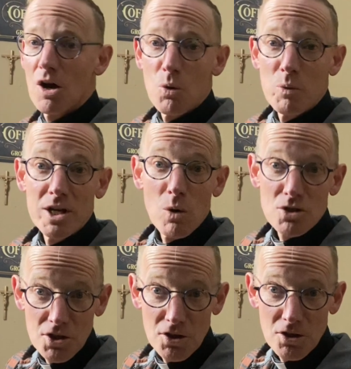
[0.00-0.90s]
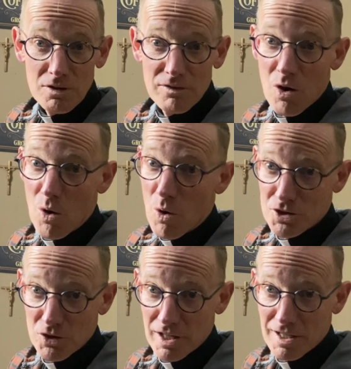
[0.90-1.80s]
we don't serve or
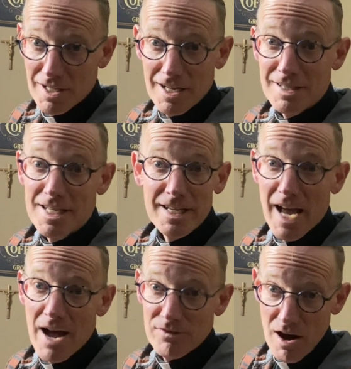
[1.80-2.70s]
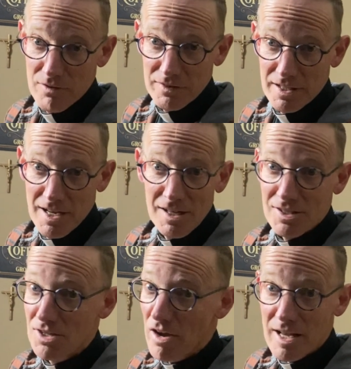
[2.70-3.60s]
drink decaf coffee.
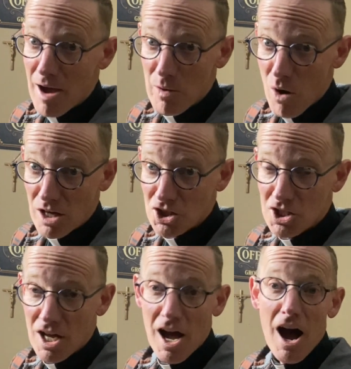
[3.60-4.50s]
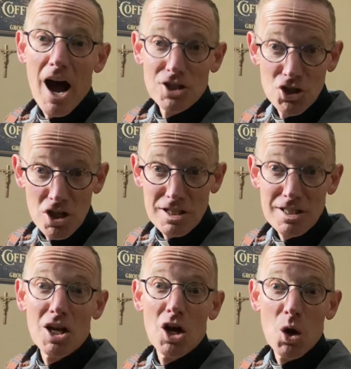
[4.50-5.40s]
Not on my watch. I
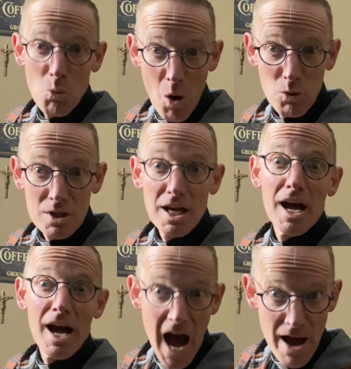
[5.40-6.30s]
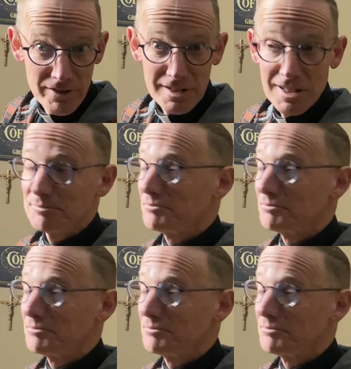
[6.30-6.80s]
just won't have it.